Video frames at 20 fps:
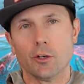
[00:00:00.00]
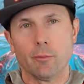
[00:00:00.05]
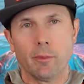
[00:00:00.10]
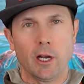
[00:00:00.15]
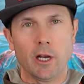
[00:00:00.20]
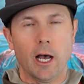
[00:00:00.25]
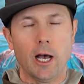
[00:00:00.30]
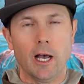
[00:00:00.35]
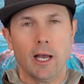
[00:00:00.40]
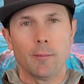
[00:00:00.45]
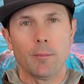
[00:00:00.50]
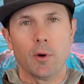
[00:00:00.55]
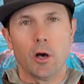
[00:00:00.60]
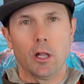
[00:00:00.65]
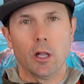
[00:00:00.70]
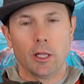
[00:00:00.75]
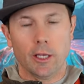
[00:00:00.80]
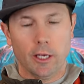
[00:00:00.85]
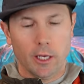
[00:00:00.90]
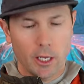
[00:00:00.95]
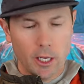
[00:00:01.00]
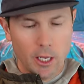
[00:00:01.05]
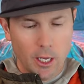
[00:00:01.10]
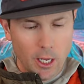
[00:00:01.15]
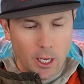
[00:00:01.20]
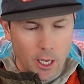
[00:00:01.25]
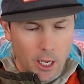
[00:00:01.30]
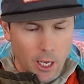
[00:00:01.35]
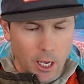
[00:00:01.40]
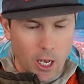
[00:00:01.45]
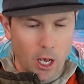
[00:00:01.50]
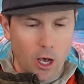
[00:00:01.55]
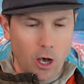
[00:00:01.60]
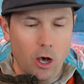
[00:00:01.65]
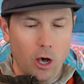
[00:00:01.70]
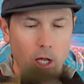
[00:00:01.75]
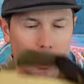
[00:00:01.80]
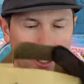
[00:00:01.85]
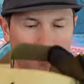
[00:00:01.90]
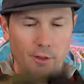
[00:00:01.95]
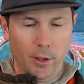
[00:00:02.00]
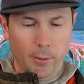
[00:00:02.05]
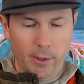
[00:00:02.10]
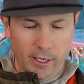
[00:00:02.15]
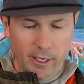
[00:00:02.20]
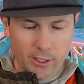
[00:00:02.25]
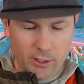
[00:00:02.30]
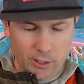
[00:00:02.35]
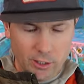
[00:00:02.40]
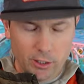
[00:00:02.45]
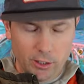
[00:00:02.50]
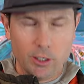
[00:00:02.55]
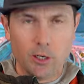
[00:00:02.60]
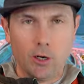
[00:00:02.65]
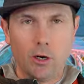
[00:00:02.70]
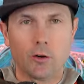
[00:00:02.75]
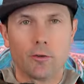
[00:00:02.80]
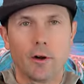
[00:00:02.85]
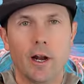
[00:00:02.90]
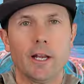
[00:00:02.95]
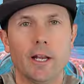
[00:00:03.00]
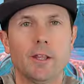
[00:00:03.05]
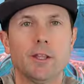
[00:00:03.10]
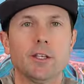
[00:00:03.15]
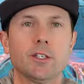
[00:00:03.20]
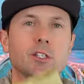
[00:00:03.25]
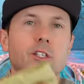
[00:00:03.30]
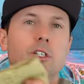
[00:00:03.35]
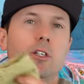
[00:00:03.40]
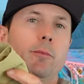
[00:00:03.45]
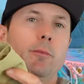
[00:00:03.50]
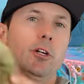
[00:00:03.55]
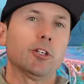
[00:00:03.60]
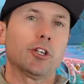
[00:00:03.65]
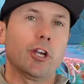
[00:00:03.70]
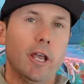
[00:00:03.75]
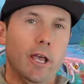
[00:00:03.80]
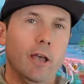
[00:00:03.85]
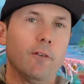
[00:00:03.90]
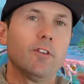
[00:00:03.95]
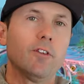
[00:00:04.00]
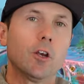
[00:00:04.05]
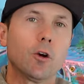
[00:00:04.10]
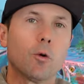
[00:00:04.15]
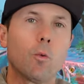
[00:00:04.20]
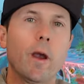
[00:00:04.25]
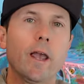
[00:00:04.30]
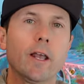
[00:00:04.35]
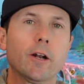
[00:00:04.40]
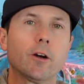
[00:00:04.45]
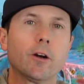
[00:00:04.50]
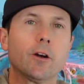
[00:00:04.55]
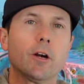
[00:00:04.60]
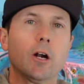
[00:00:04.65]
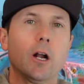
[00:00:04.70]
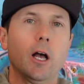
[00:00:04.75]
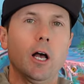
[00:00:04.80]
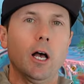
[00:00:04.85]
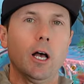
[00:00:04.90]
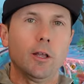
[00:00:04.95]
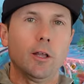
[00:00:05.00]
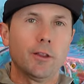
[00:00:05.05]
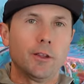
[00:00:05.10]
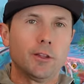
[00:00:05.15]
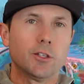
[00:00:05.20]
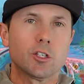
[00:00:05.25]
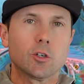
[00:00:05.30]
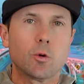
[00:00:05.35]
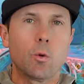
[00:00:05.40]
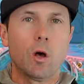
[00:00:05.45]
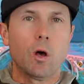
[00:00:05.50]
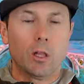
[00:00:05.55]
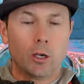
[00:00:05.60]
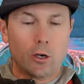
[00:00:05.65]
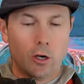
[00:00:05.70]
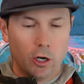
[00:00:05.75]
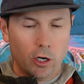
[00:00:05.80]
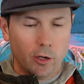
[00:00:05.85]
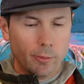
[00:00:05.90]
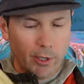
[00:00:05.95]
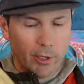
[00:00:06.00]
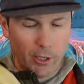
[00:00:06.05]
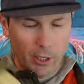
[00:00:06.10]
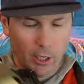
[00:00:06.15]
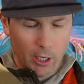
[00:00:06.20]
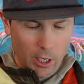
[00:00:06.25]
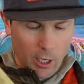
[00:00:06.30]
You've been eyeballing all of them. I can tell you already, this is a much heavier wader than the Skwala carbon.